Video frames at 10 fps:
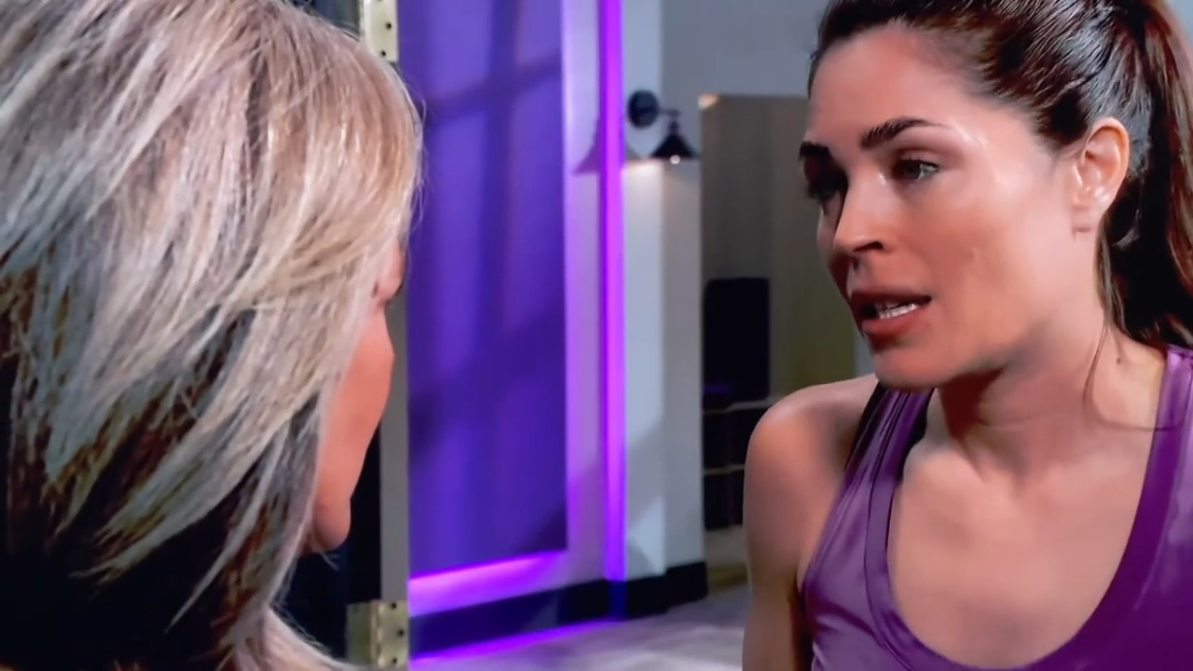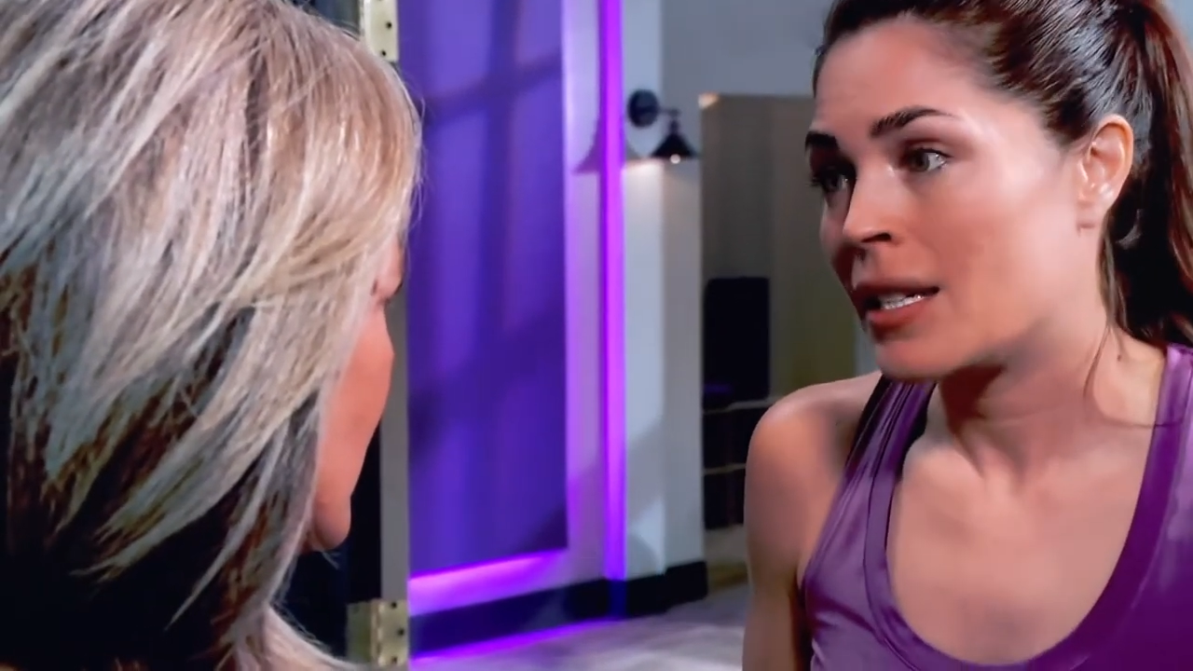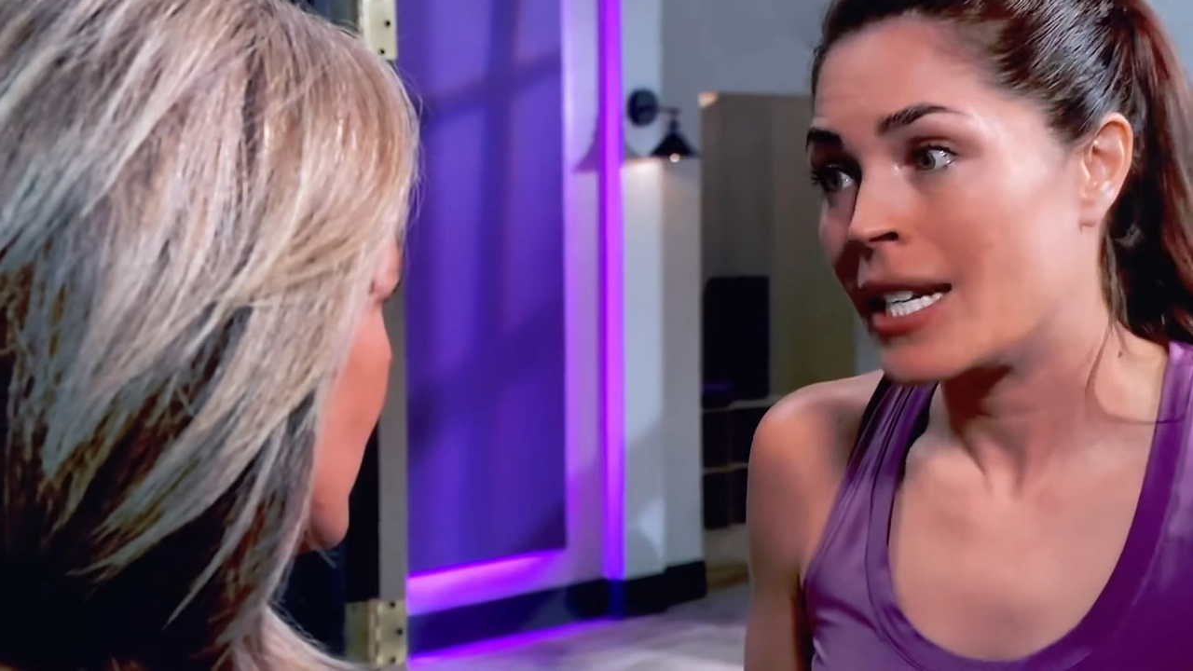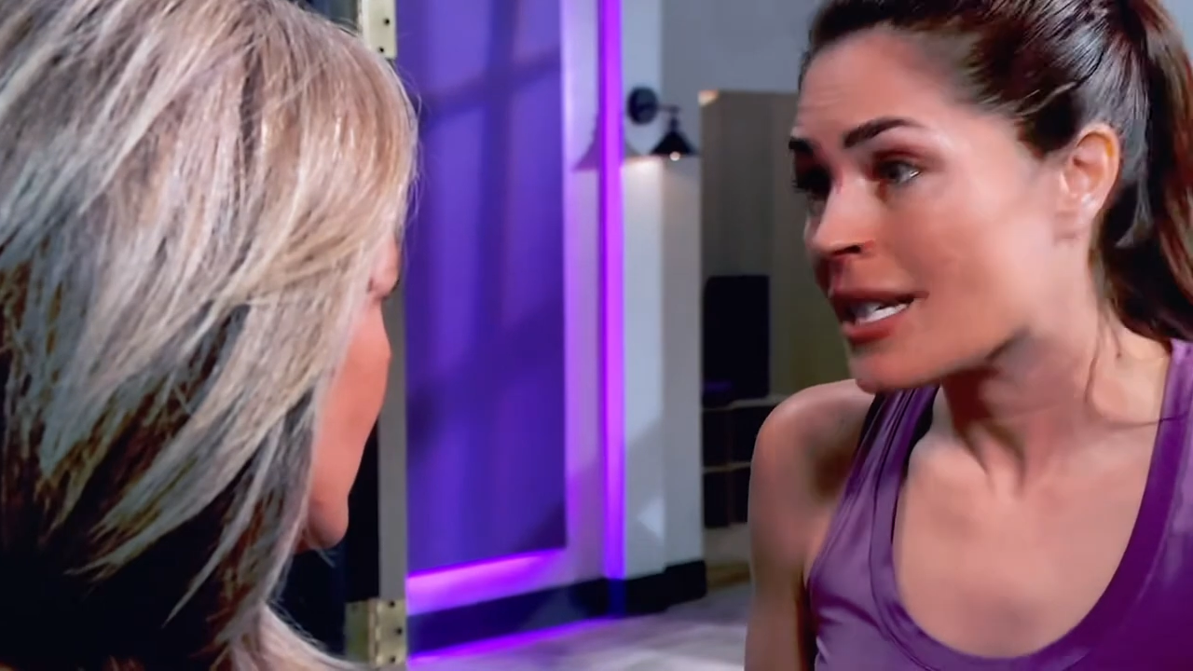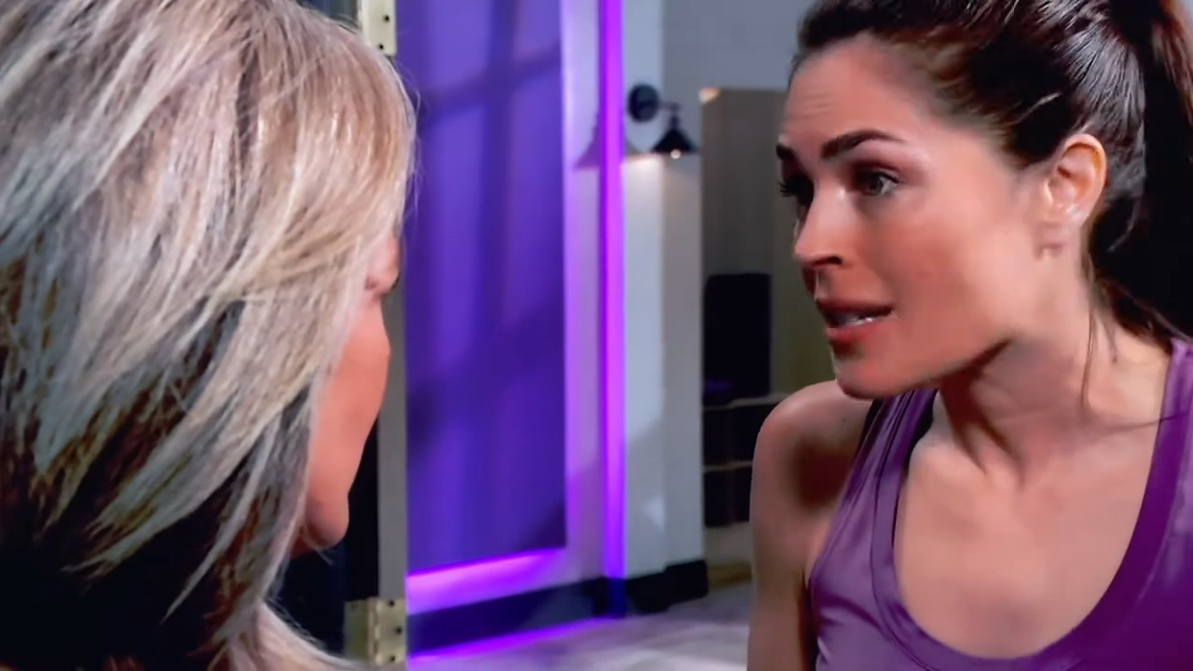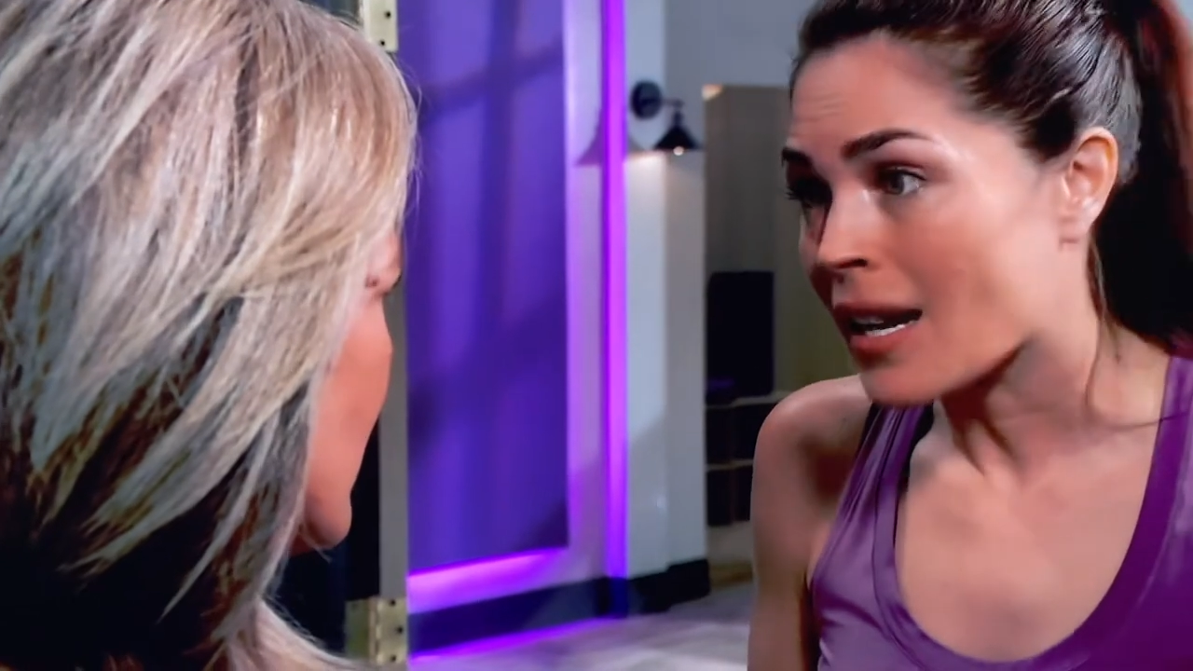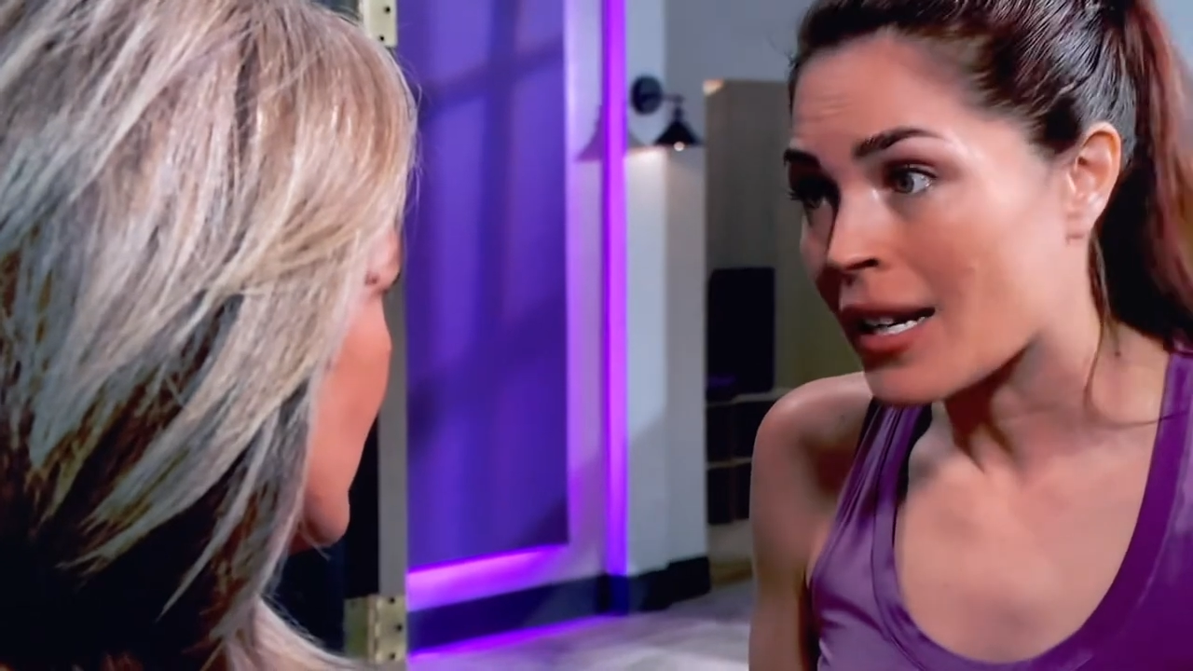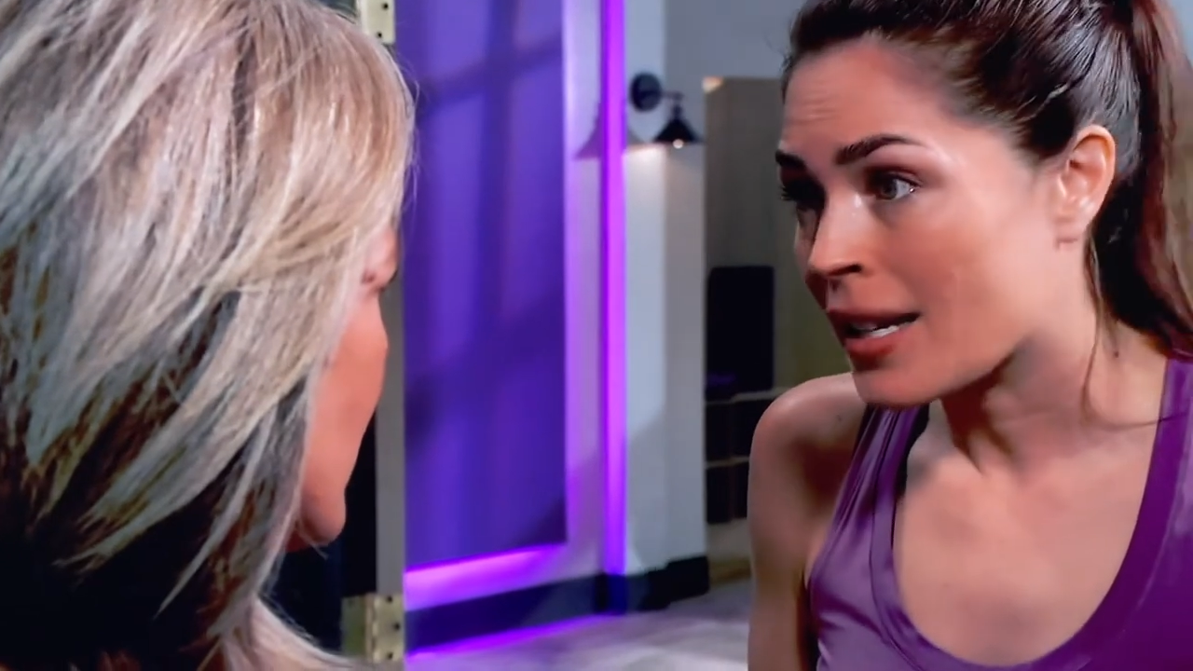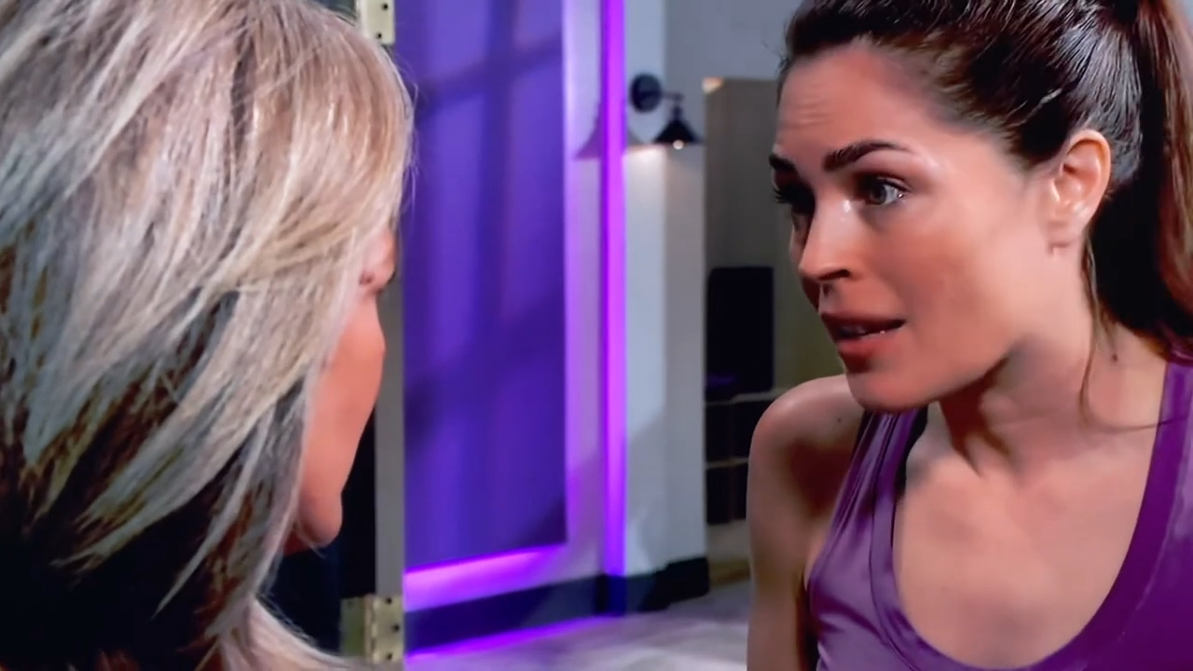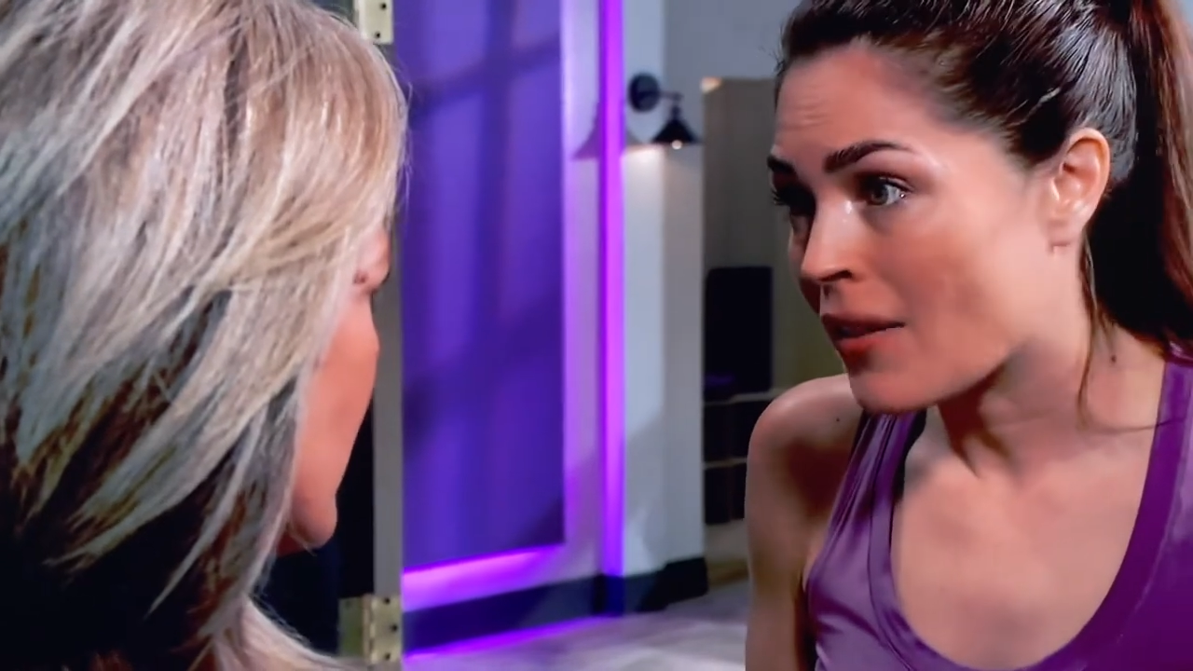Nina's not
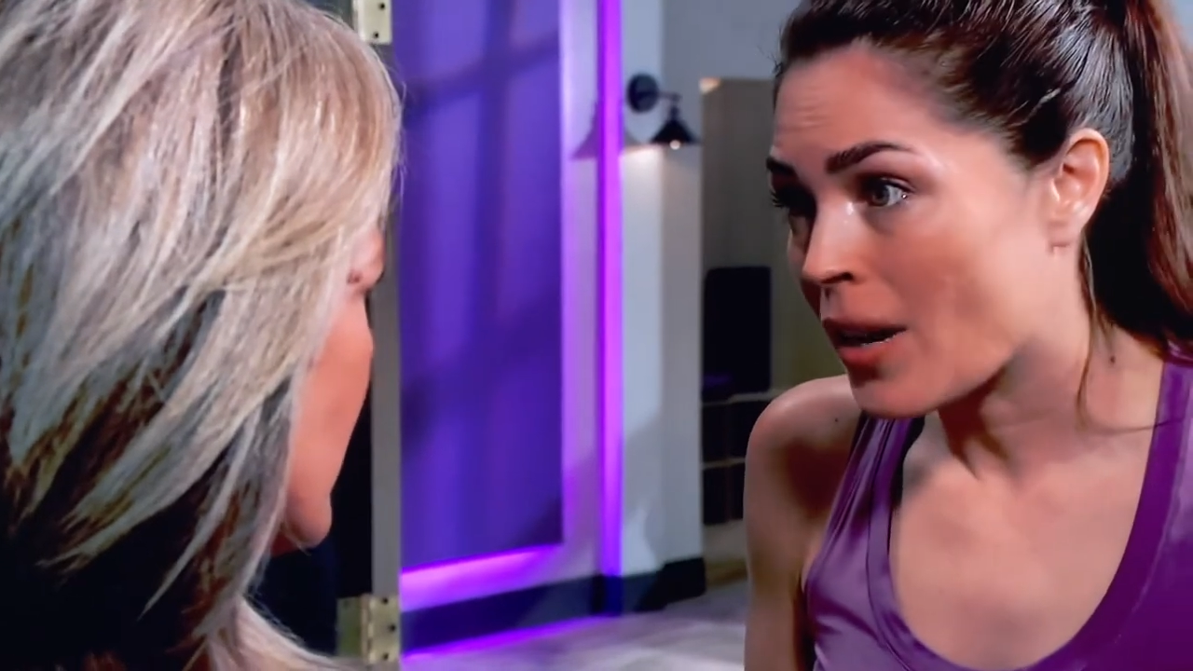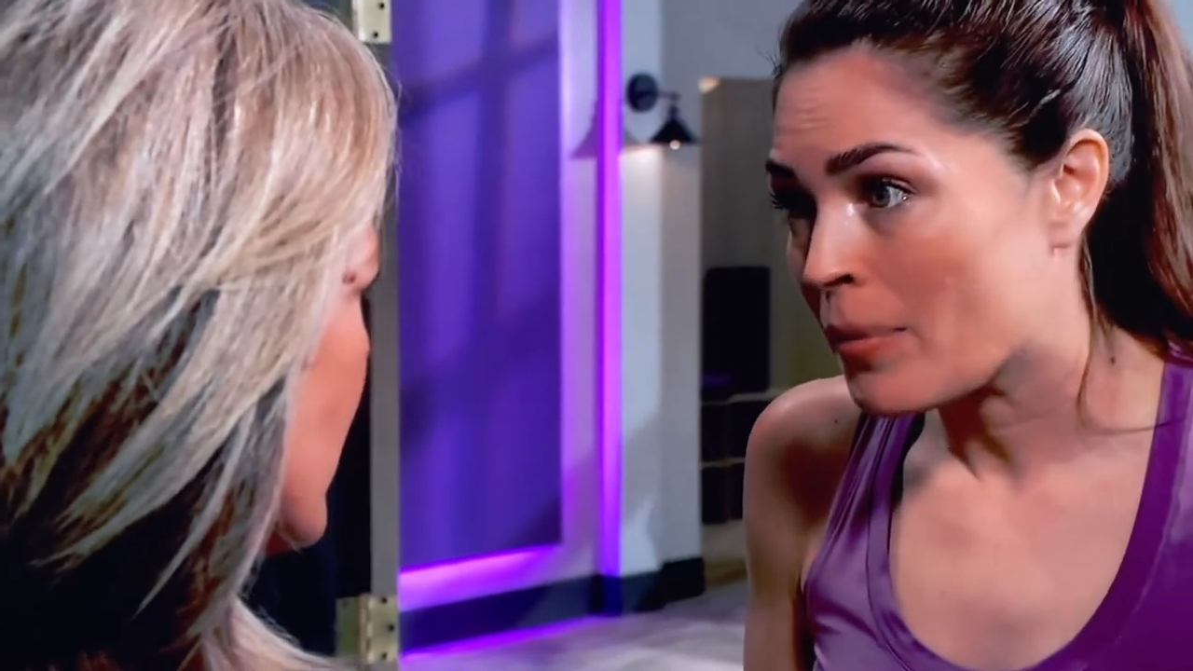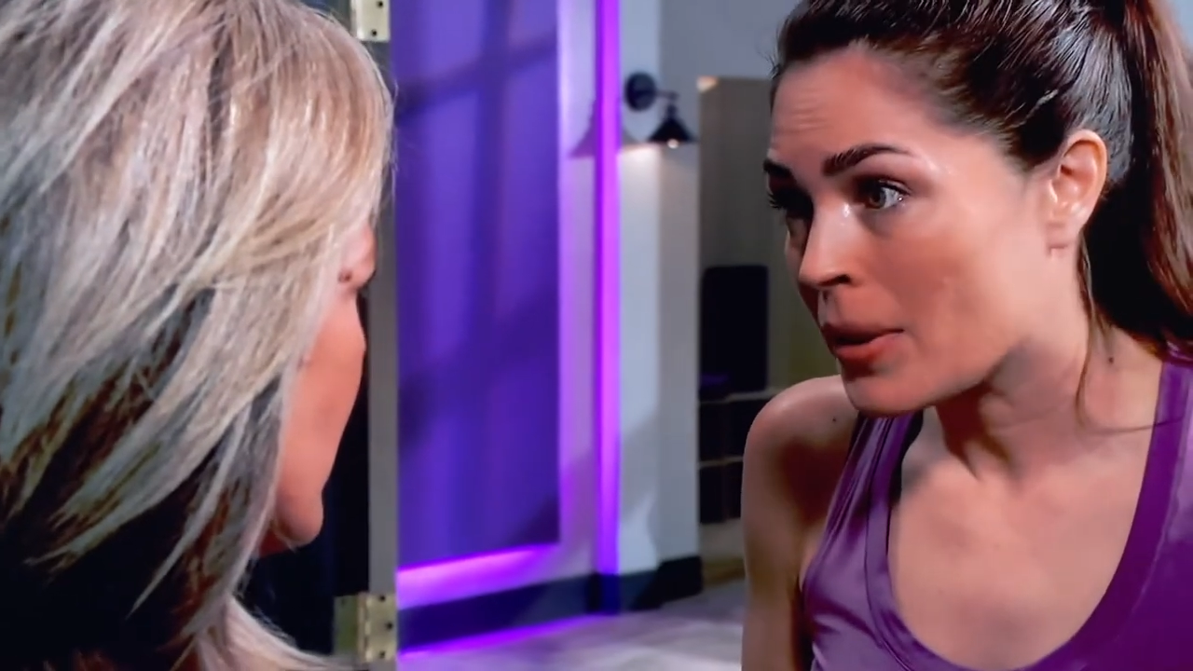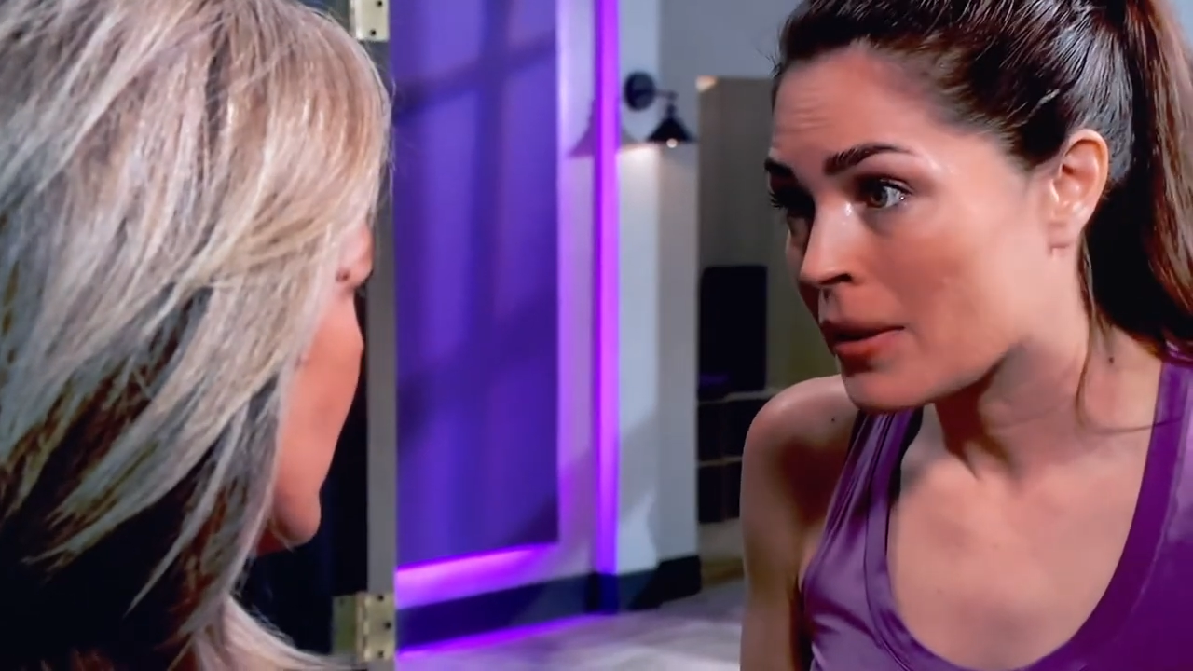gonna give up.